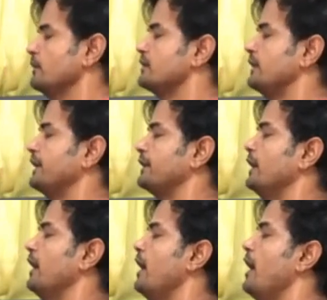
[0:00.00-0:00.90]

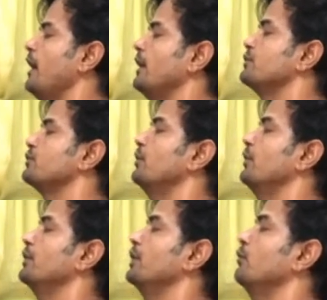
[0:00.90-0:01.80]
Slightly arch
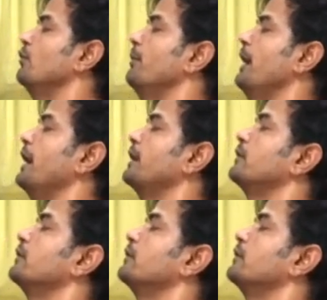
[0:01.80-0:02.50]
on your lower back.